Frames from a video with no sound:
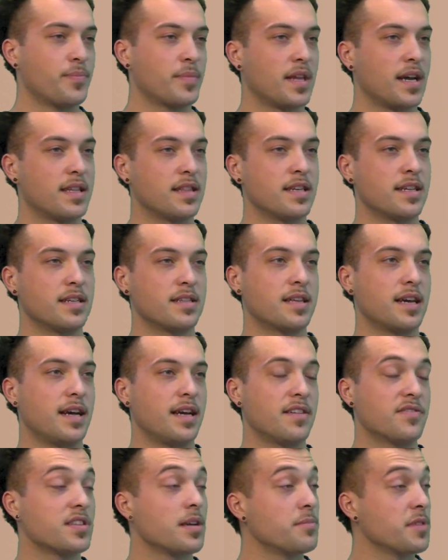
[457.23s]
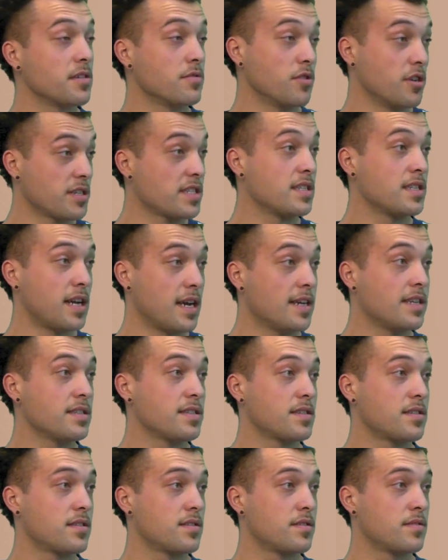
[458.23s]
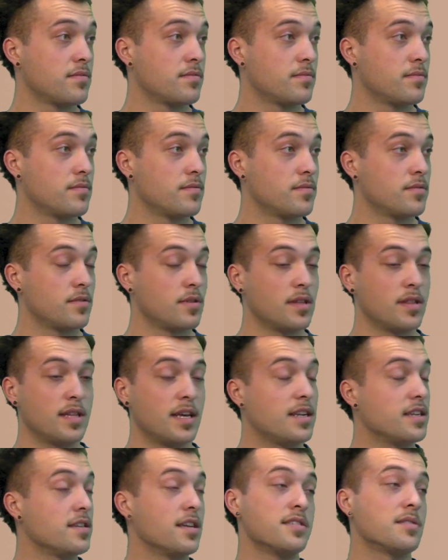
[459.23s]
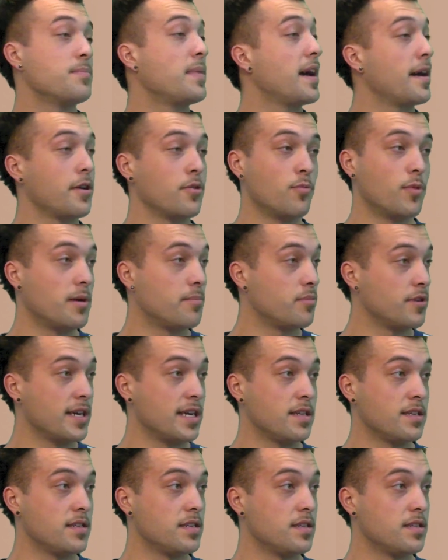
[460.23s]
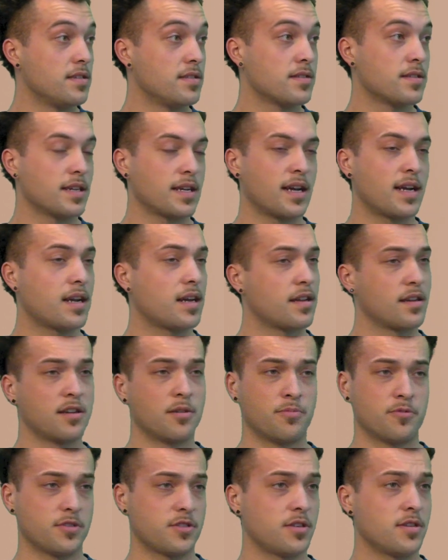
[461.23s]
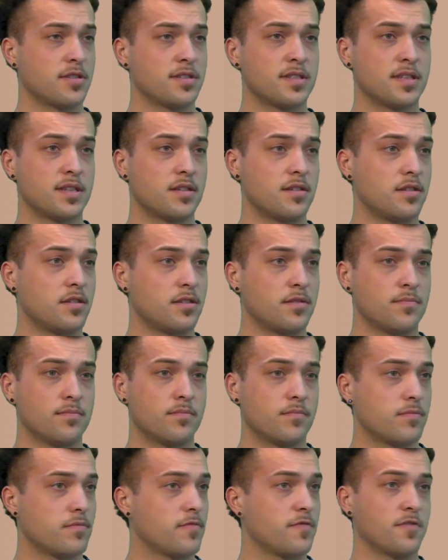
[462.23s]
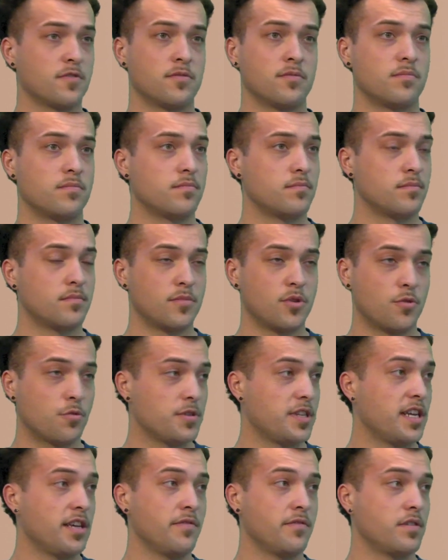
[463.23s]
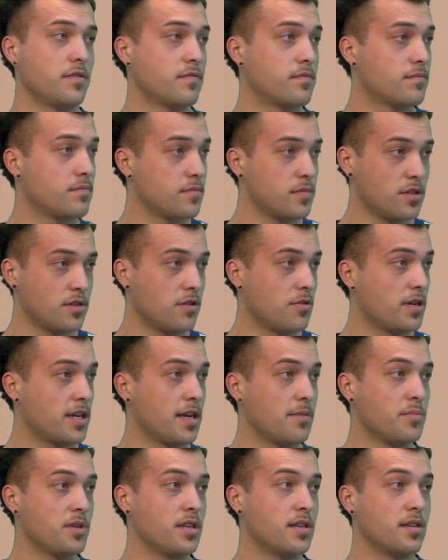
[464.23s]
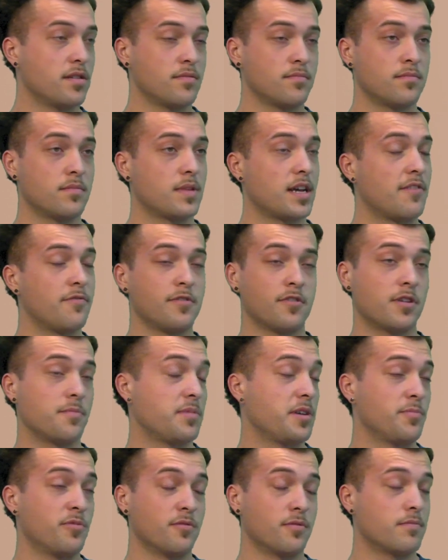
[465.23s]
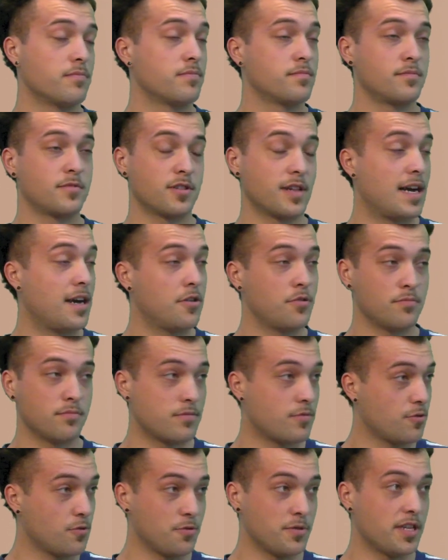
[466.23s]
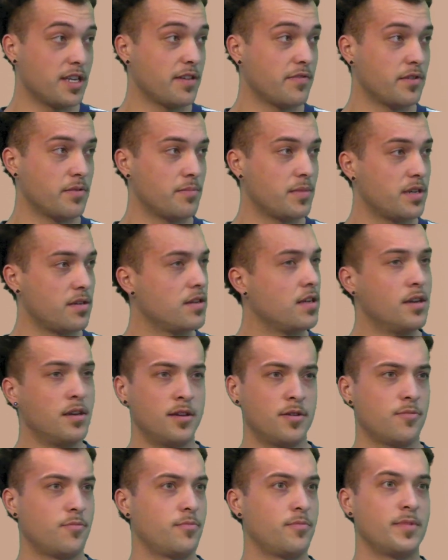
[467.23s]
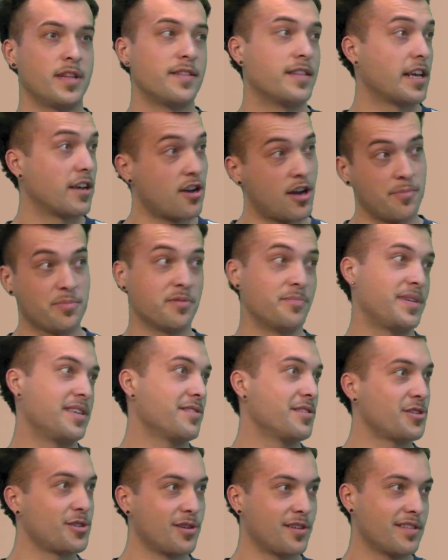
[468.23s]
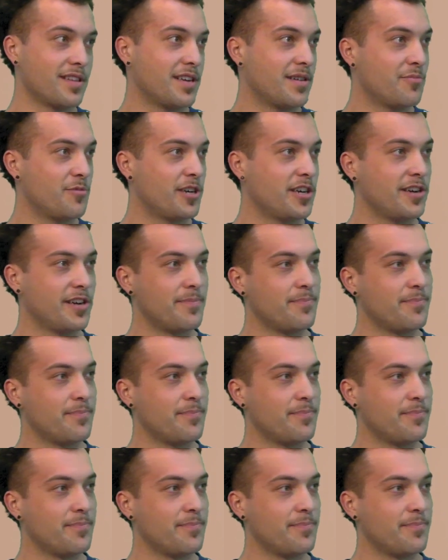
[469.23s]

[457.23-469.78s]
I think that if something looks nice, then it doesn't matter what brand it is. Like I got a couple shirts that are from Old Navy, you know what I mean? And I've heard people clown Old Navy, but then they compliment the shirt that I'm wearing.